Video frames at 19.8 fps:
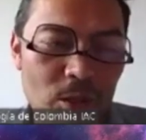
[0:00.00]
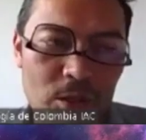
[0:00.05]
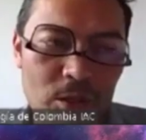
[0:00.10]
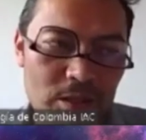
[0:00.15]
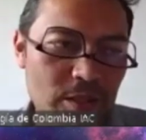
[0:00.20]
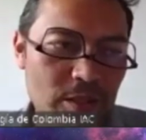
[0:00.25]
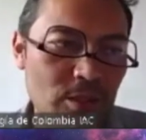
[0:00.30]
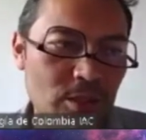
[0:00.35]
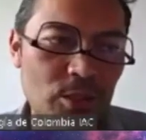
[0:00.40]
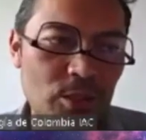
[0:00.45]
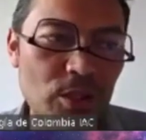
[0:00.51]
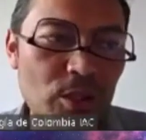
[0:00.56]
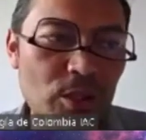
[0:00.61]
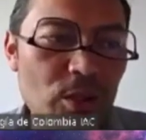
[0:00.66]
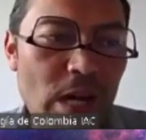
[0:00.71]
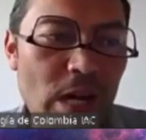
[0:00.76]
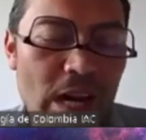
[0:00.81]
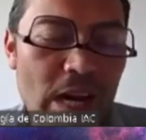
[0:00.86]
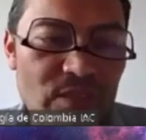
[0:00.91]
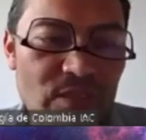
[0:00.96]
or do
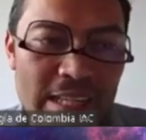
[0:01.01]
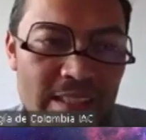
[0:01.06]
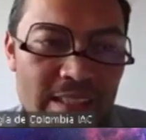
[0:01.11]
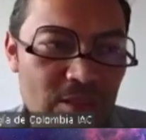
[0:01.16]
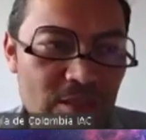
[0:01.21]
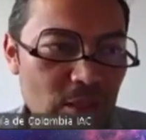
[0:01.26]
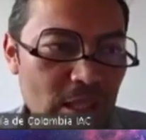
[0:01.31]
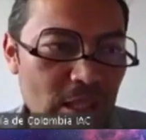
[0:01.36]
you have any